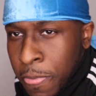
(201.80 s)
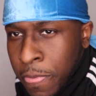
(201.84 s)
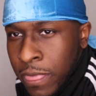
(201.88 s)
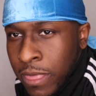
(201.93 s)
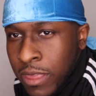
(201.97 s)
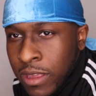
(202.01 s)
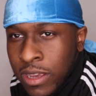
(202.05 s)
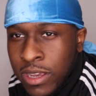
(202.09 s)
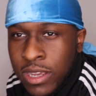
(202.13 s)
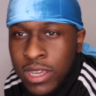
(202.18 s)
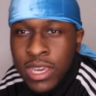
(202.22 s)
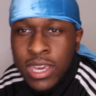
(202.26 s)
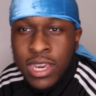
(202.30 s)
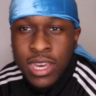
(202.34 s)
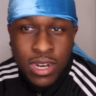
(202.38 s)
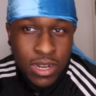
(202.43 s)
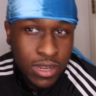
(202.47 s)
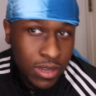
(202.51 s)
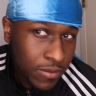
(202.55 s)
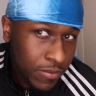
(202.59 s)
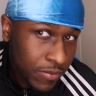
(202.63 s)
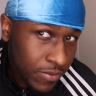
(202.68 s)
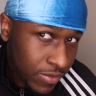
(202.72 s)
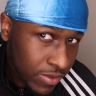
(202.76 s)
Look at
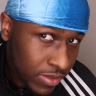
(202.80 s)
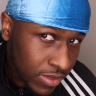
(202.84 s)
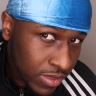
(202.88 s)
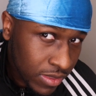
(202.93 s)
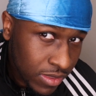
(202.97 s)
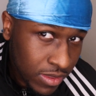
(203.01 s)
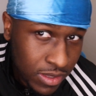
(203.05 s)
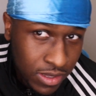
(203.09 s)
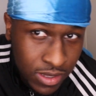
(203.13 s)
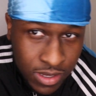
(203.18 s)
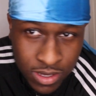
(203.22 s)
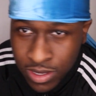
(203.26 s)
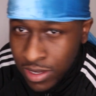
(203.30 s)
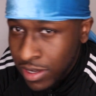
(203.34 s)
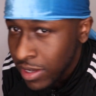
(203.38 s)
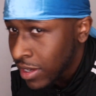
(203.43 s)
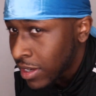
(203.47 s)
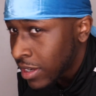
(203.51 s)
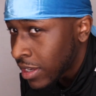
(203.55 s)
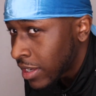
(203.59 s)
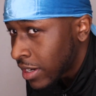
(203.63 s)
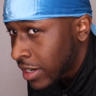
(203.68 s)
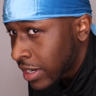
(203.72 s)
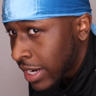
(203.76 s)
it.
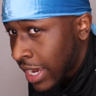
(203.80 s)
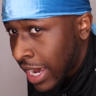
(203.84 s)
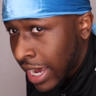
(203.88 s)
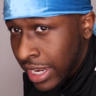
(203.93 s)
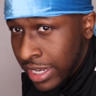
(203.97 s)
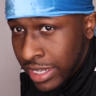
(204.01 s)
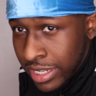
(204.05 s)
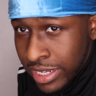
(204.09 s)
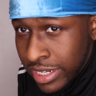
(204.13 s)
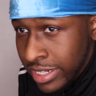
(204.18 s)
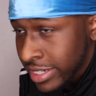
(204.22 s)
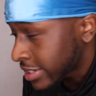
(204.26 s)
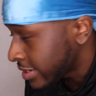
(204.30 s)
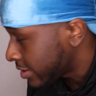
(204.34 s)
Knowledge.